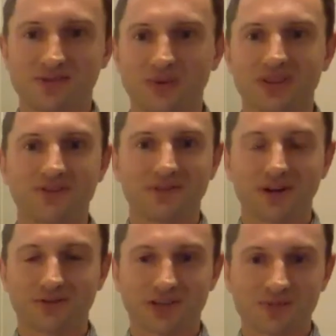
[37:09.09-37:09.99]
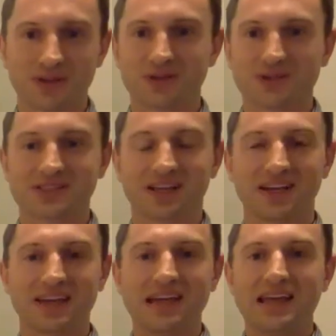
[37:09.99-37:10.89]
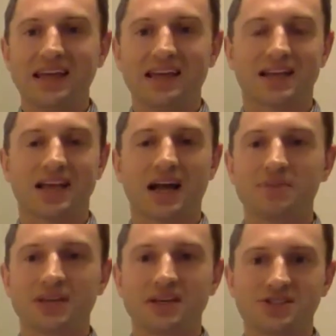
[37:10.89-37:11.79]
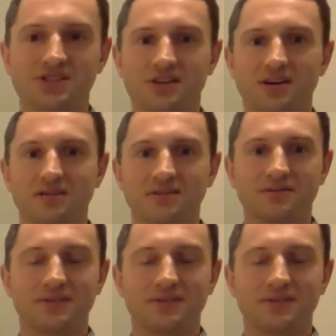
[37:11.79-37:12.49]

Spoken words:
what the final recipe looks like is a combination of,